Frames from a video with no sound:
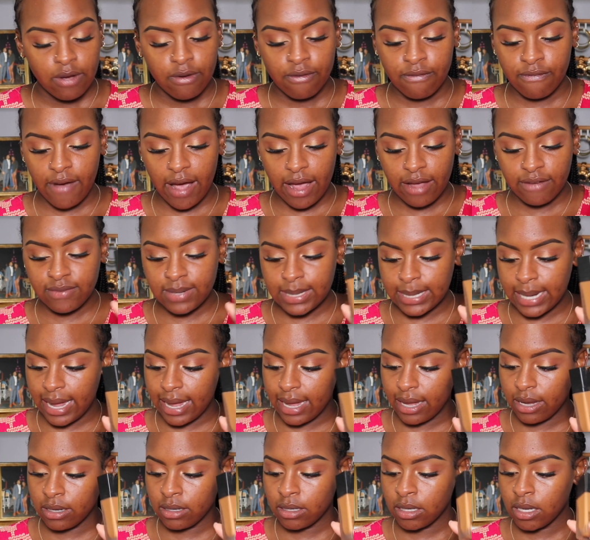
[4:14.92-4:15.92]

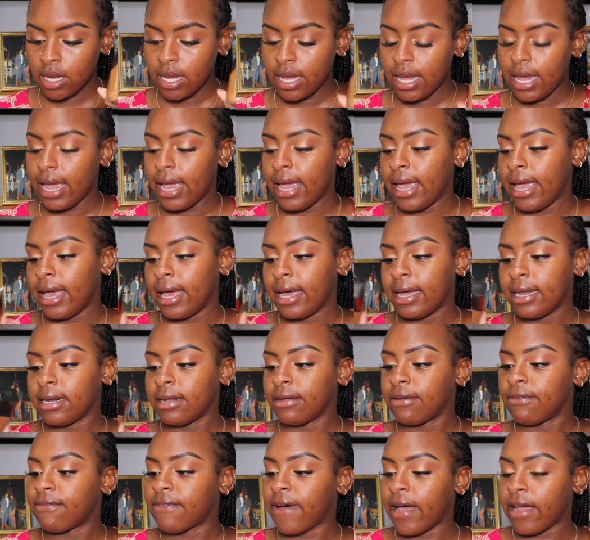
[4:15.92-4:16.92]
510 and
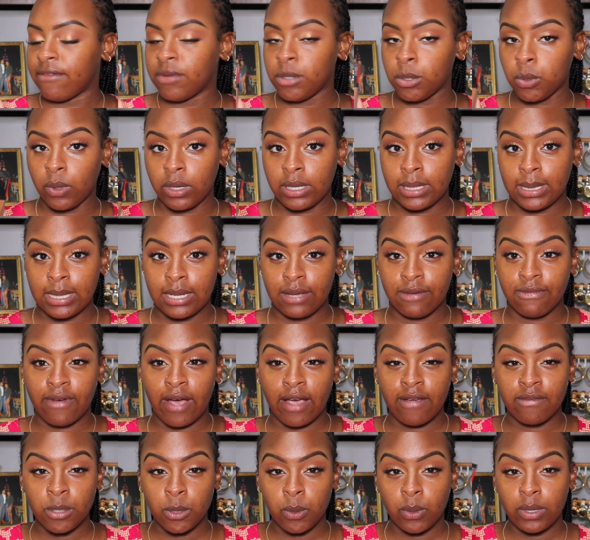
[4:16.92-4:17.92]
520.
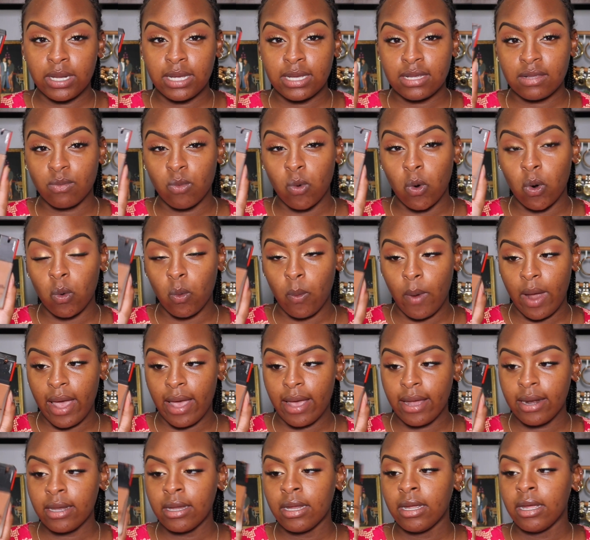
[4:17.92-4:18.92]
520 is more
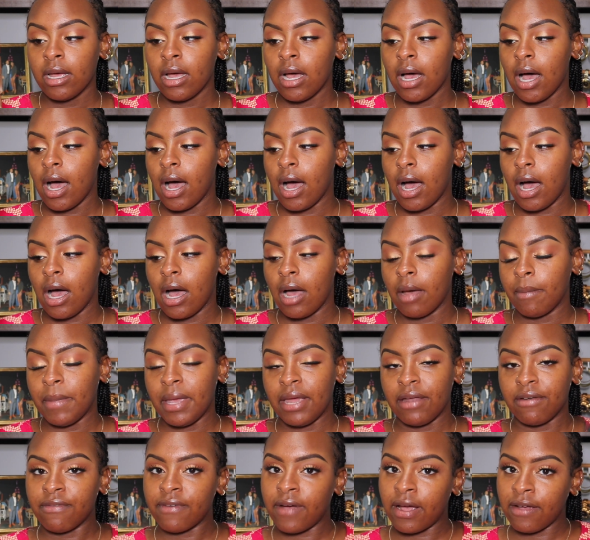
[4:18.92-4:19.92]
red,
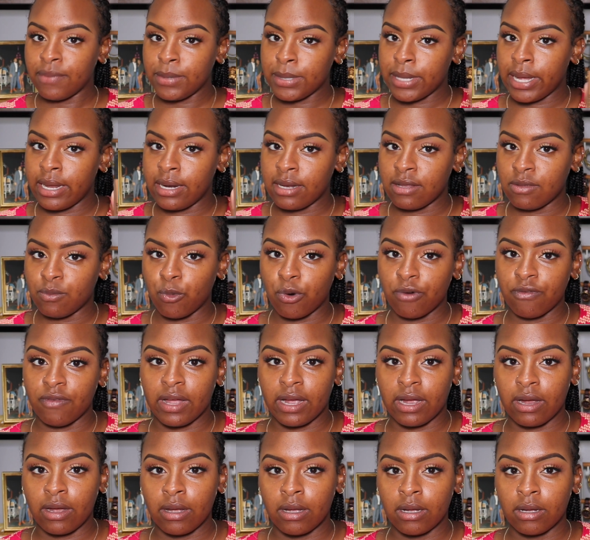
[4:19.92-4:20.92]
and 510 is more of
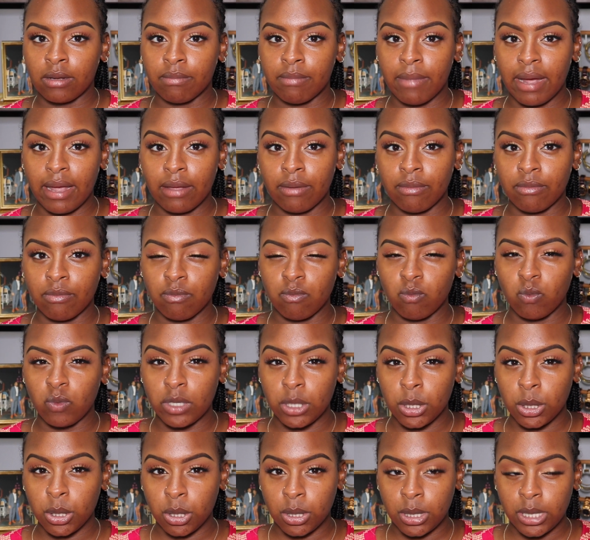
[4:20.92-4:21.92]
like my
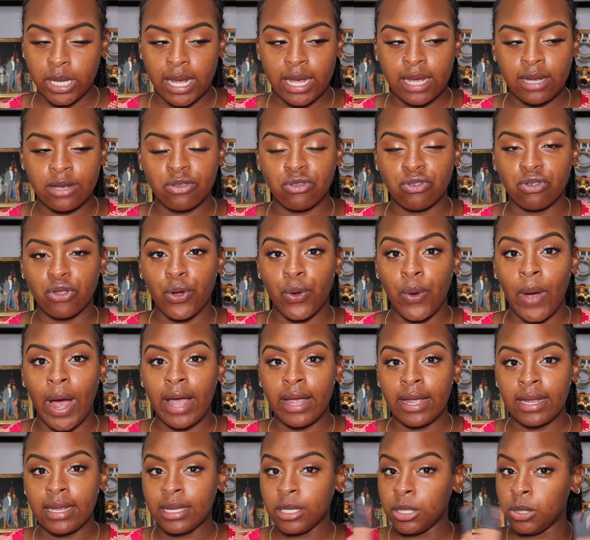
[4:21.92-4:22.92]
winter shade. So
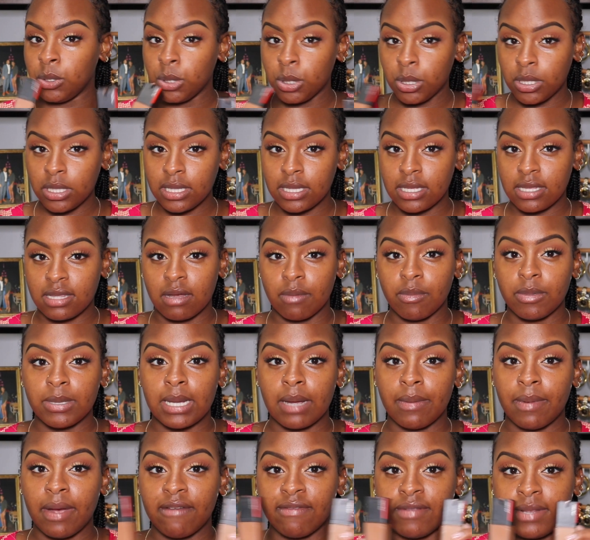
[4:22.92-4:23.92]
I usually in the
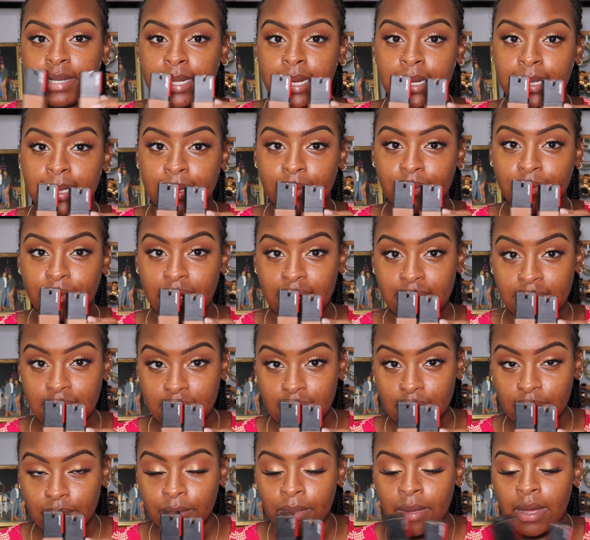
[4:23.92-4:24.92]
summertime I have to tend to mix
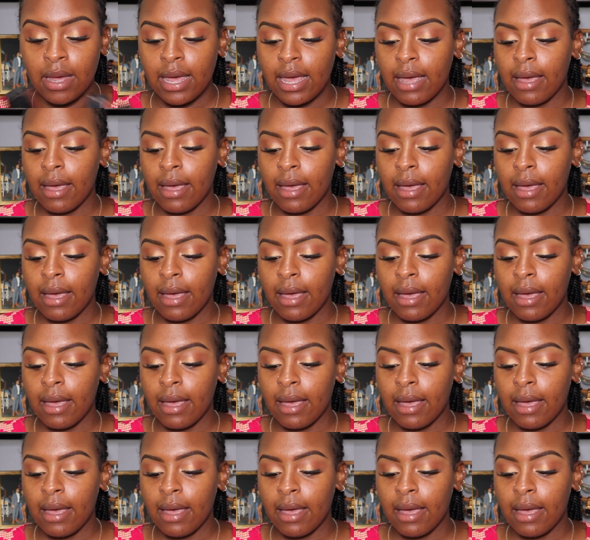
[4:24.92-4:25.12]
them,